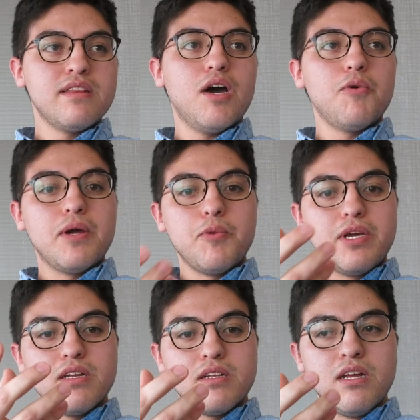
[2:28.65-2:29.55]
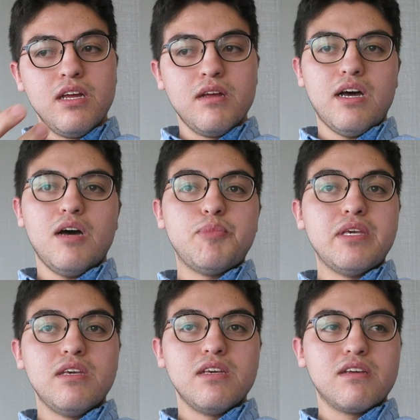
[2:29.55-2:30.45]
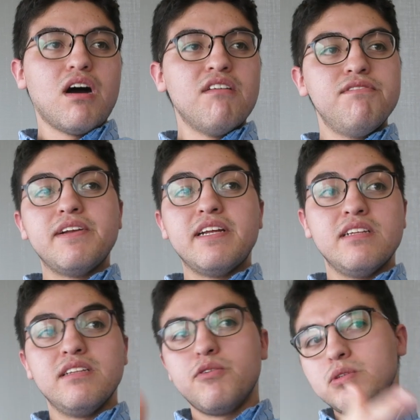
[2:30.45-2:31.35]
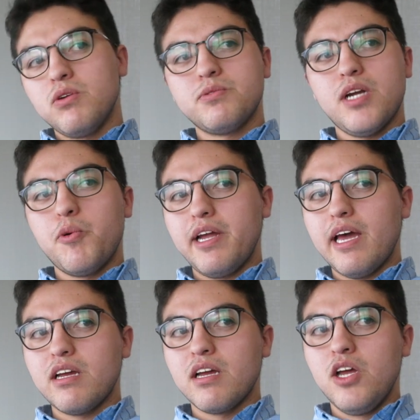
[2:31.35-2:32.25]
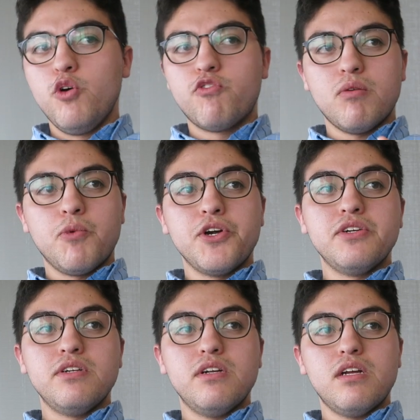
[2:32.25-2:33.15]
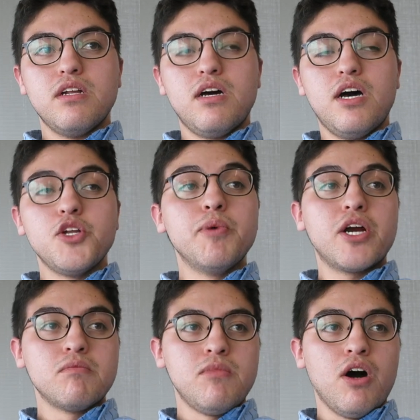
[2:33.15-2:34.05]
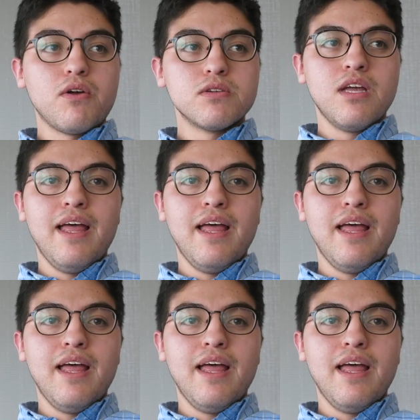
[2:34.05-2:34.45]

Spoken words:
That way we can be confident in the results that we're getting from our numerical models,